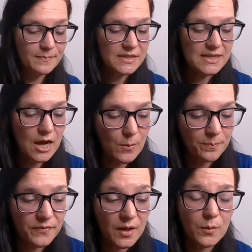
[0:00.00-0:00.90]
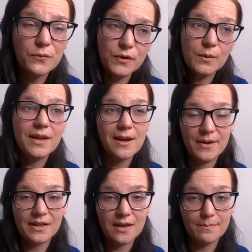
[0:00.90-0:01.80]
So there were a few that I
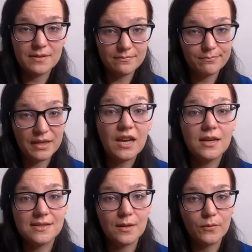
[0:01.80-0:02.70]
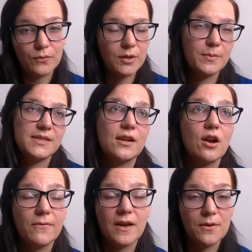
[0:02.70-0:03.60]
picked up because they were forty percent
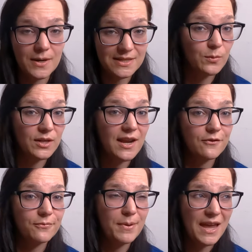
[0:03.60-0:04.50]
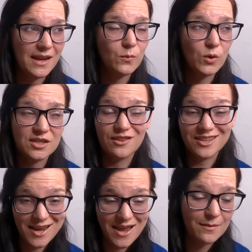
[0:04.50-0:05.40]
off, otherwise I would not have paid what's on the
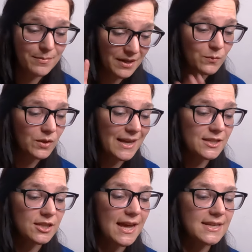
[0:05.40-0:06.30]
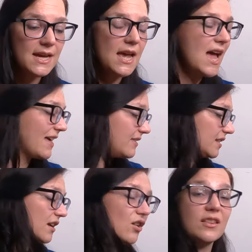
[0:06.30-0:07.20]
tag, but we'll get to that. I
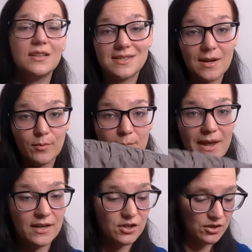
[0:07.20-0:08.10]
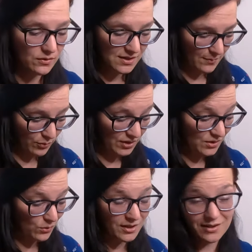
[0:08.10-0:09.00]
think they're all in a separate bag too, because I
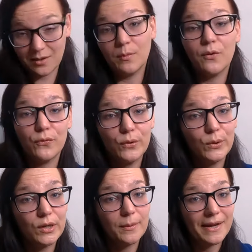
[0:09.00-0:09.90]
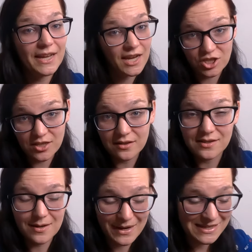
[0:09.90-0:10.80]
pre-sorted them for my cashier
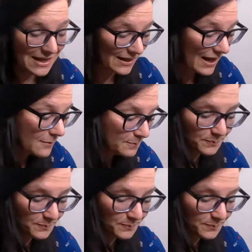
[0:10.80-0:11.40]
because I'm nice like that.